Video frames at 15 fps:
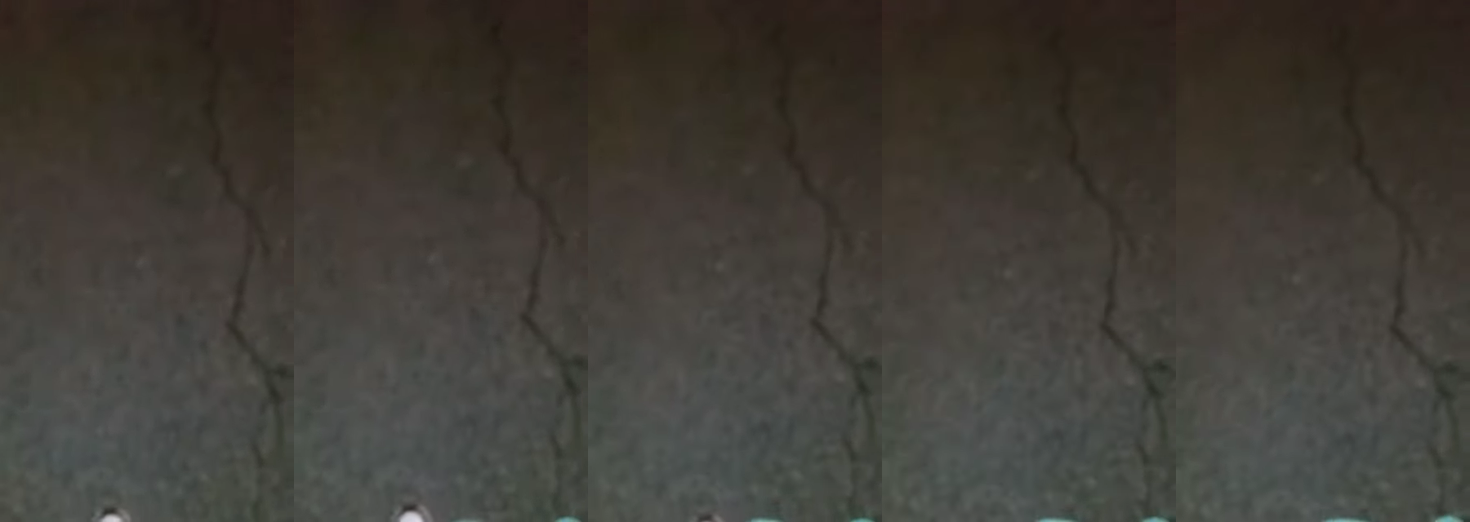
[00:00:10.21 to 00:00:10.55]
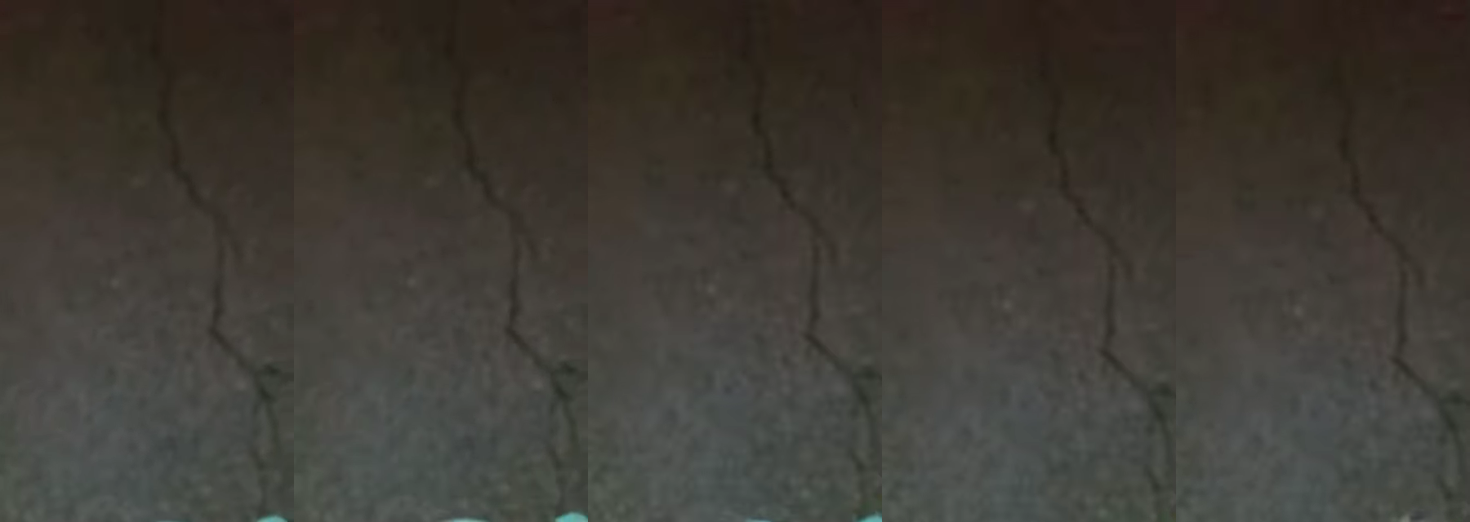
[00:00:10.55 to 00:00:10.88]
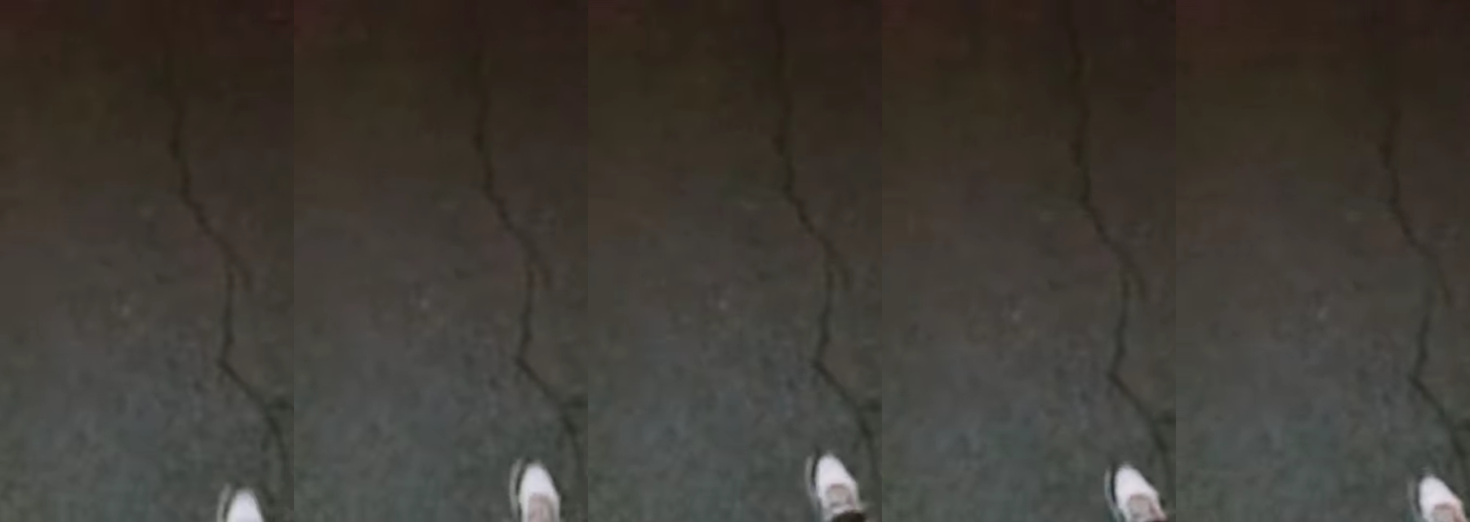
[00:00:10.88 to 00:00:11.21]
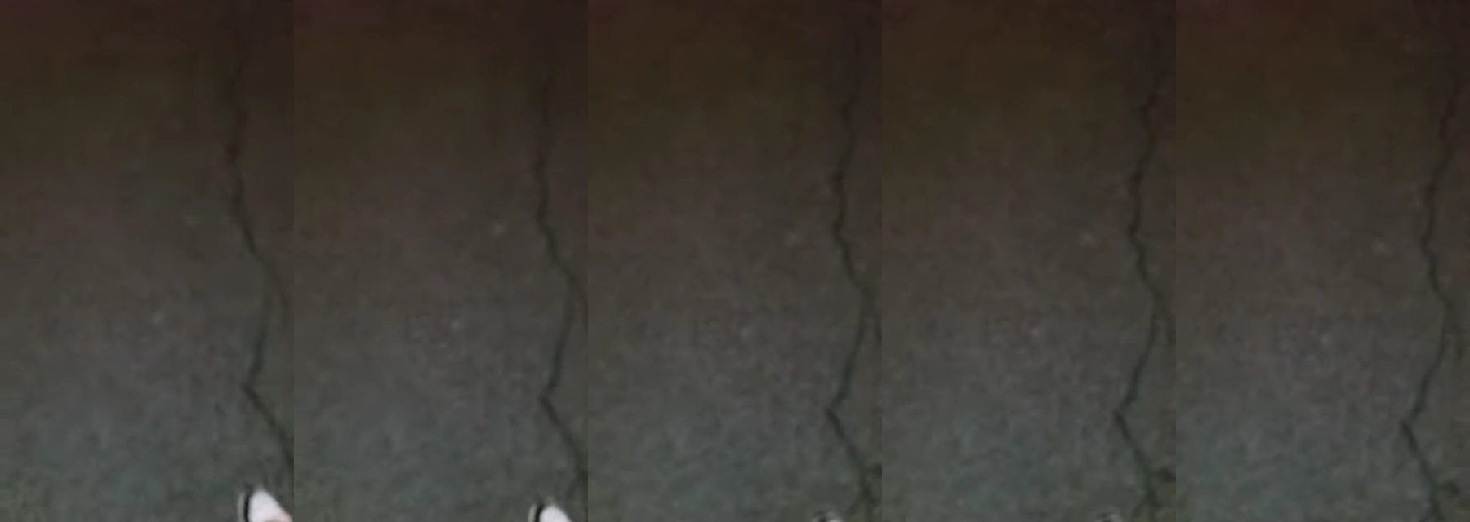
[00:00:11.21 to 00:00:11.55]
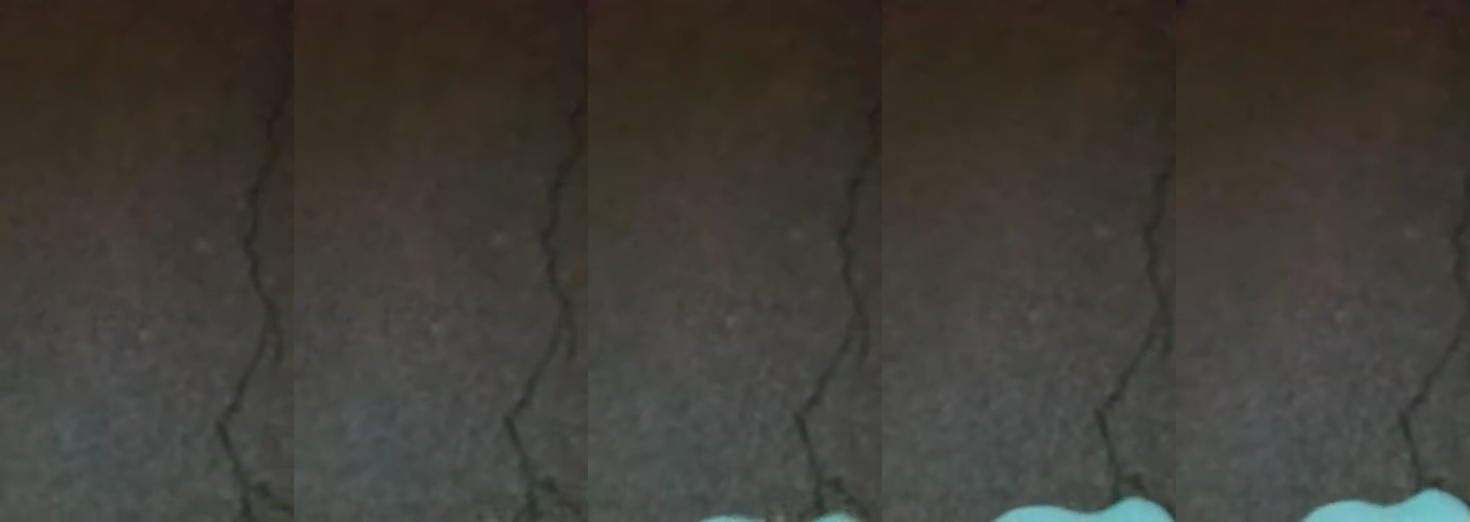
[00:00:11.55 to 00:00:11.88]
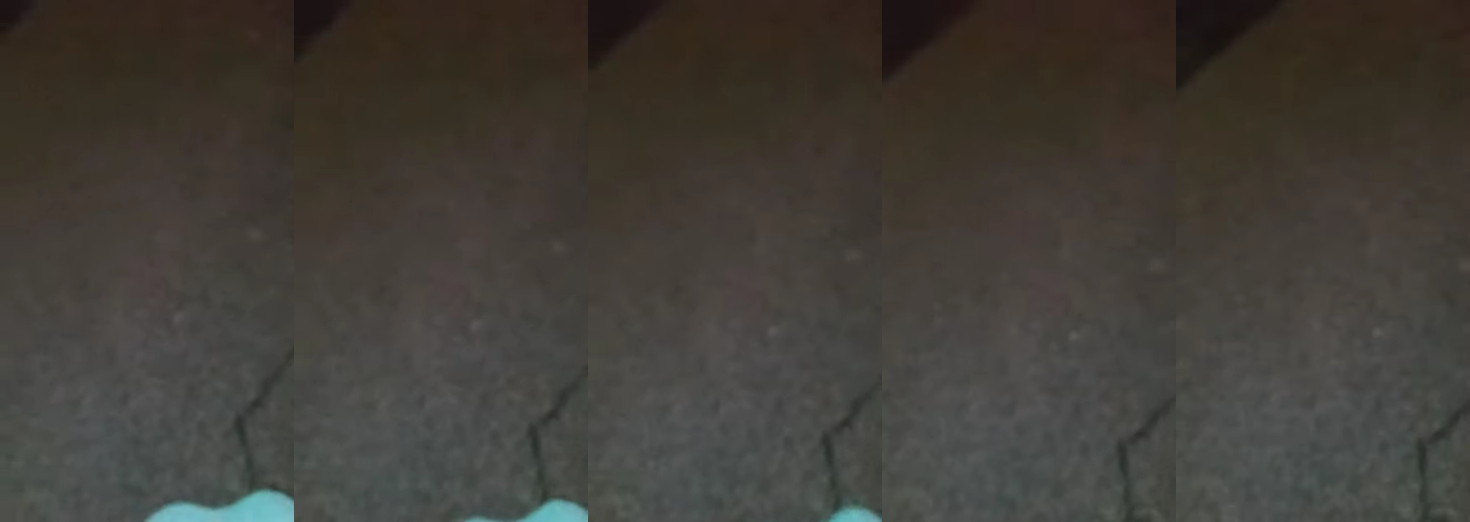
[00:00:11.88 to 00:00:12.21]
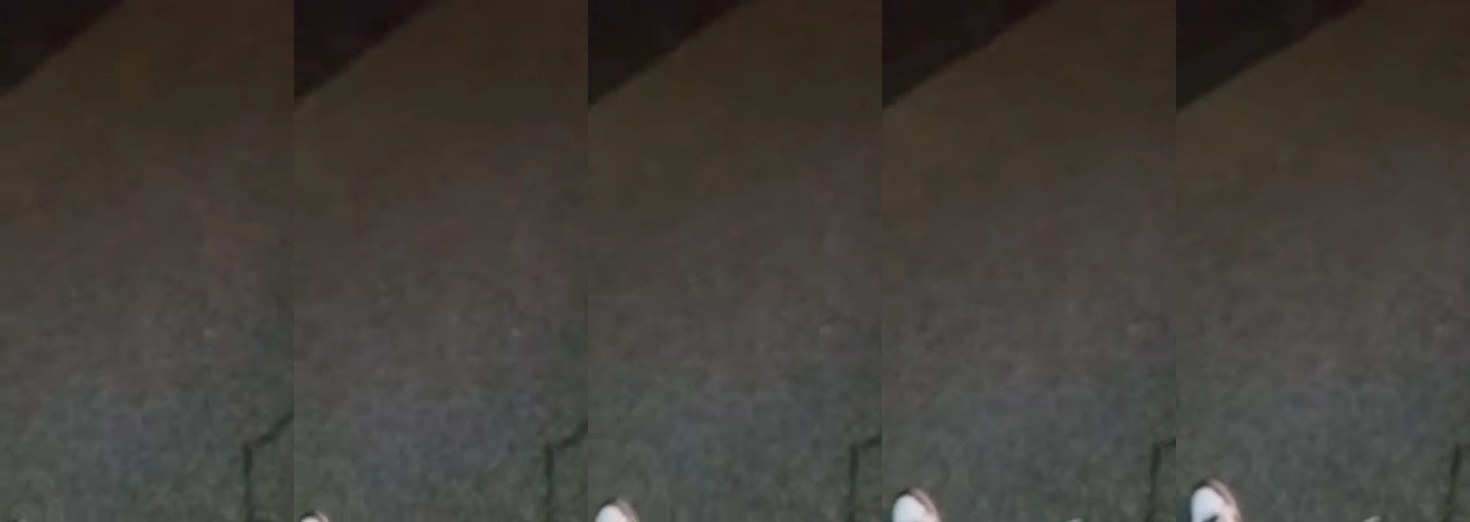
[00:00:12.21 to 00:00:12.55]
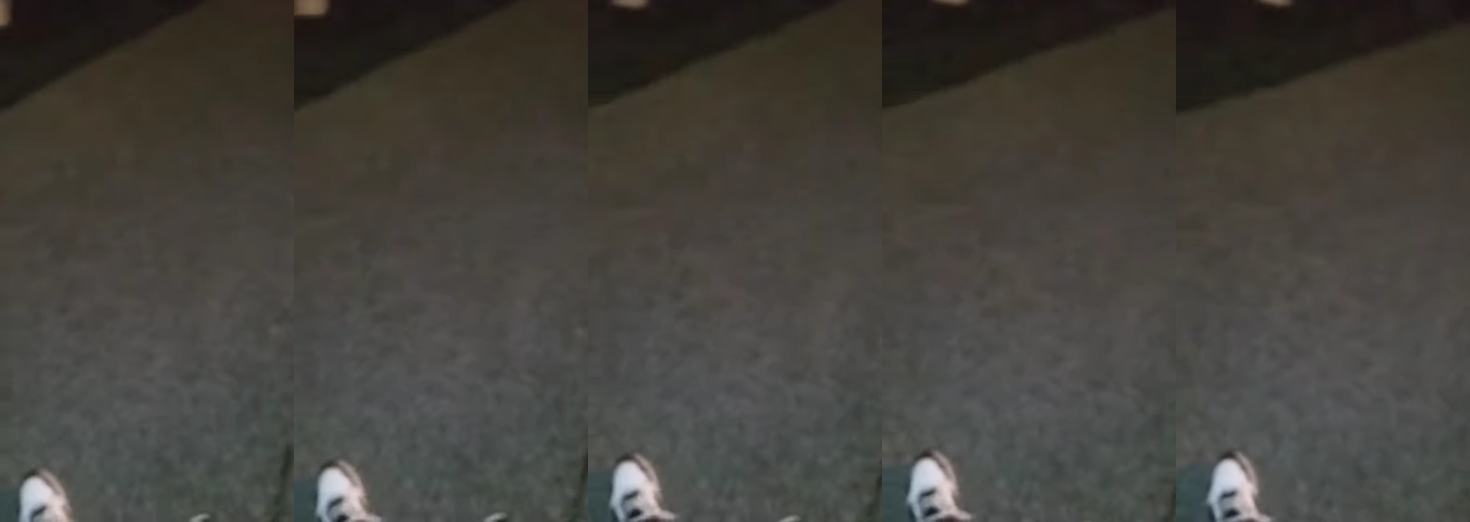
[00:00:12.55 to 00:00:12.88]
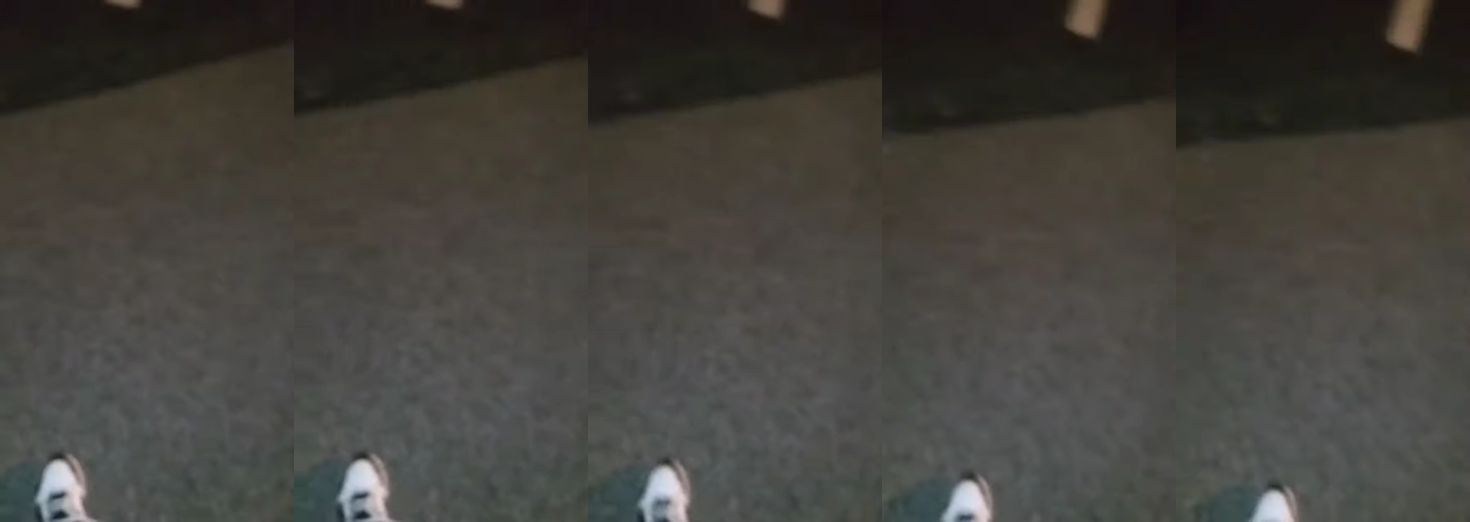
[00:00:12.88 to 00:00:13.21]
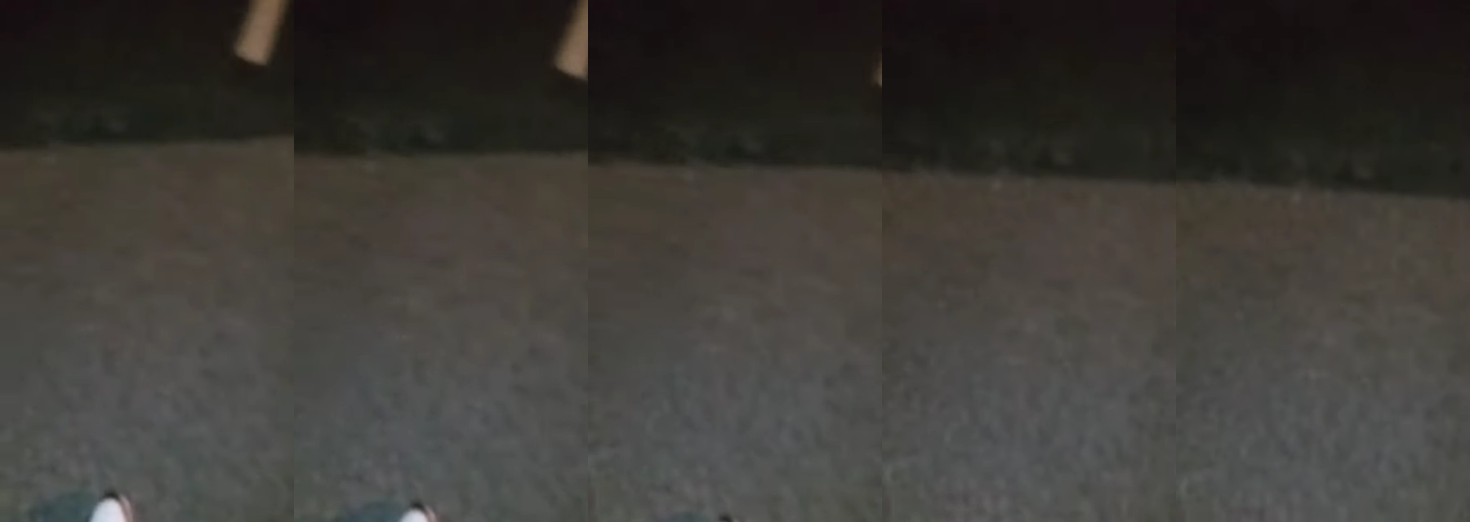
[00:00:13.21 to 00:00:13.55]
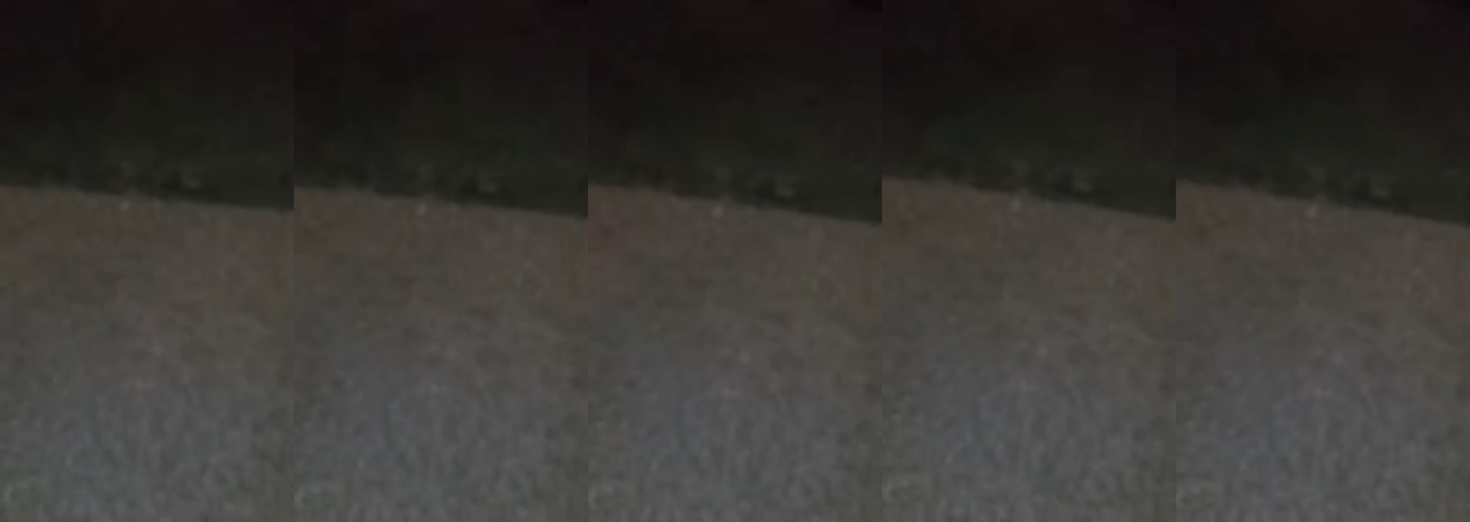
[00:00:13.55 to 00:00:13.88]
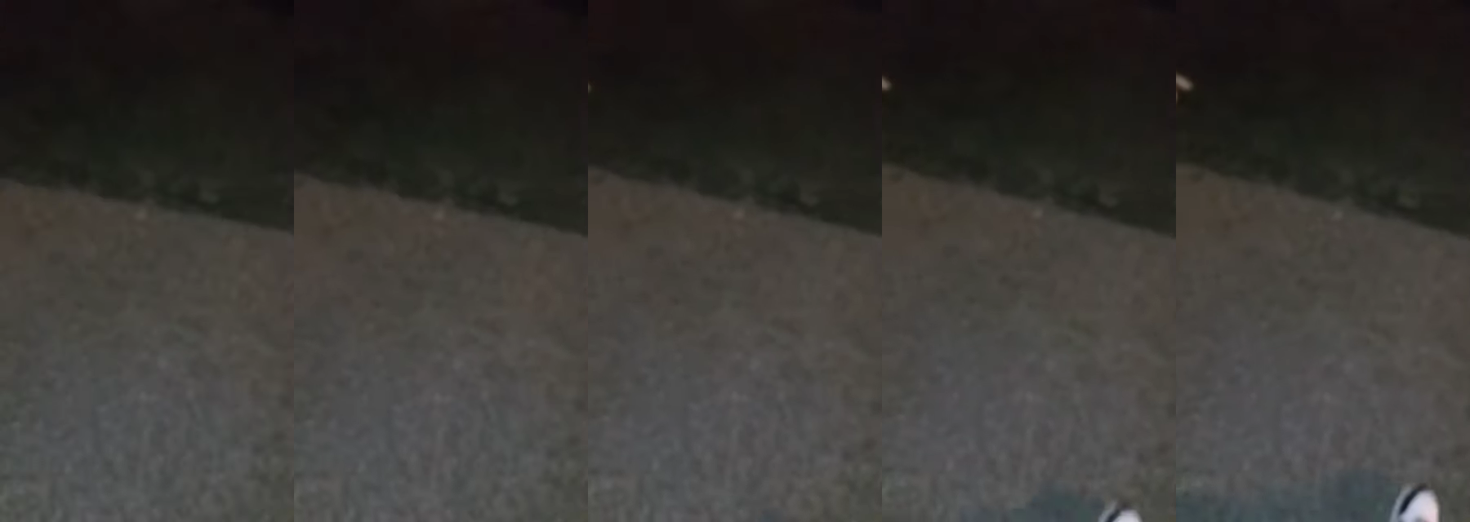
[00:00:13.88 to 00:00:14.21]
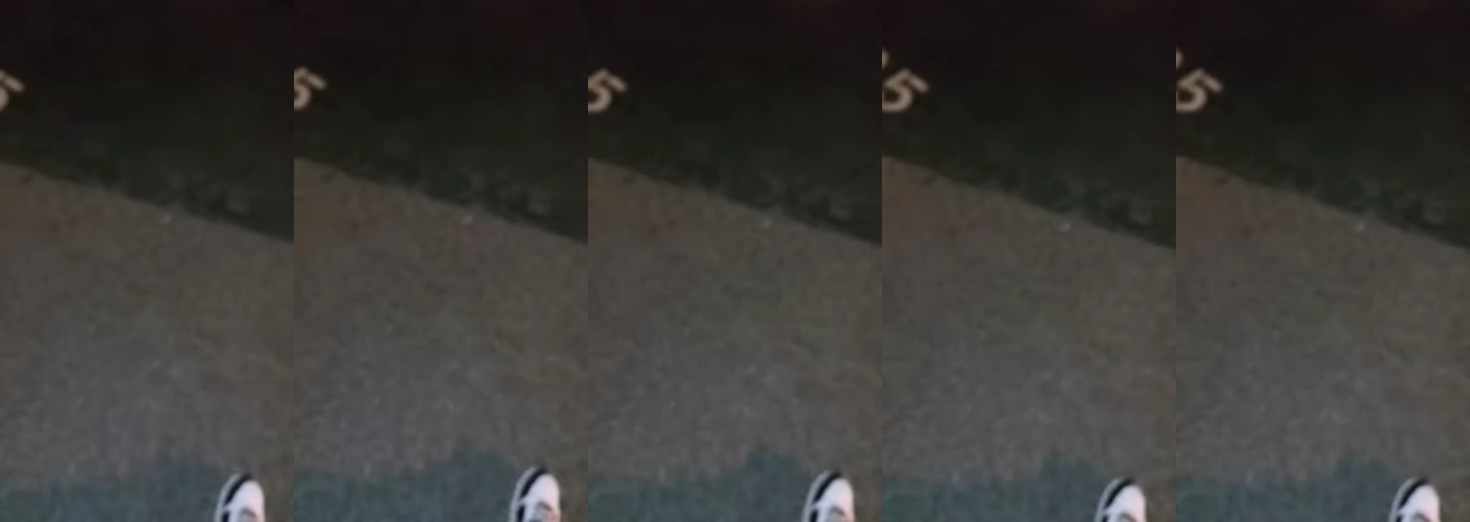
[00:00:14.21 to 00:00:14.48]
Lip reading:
No face is visible, so there are no lips to read.